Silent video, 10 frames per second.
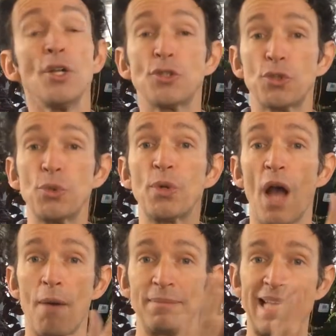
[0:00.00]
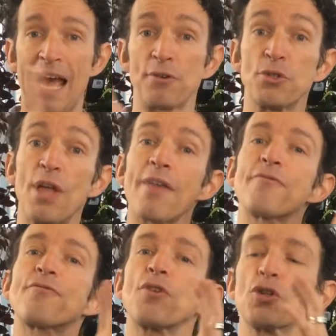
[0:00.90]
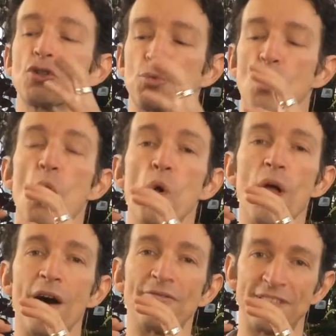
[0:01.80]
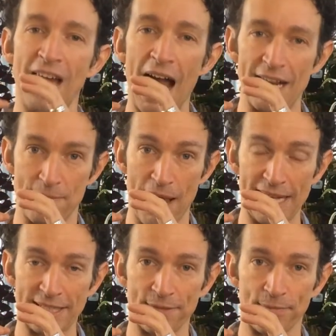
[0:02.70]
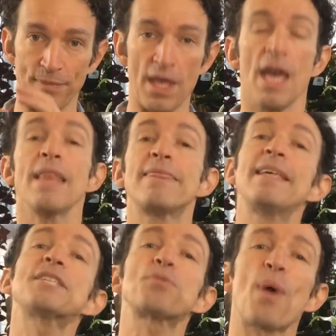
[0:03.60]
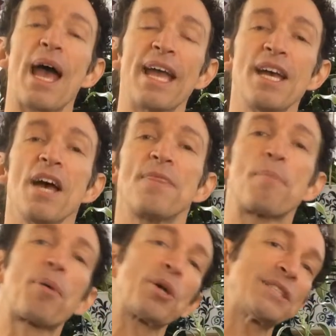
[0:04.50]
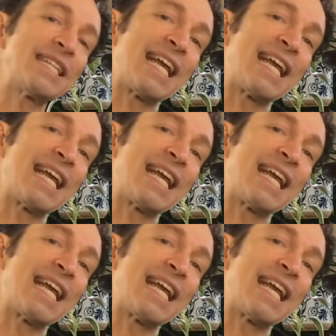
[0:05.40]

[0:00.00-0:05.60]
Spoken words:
to come down to that first roll of dynamite. This way, the person can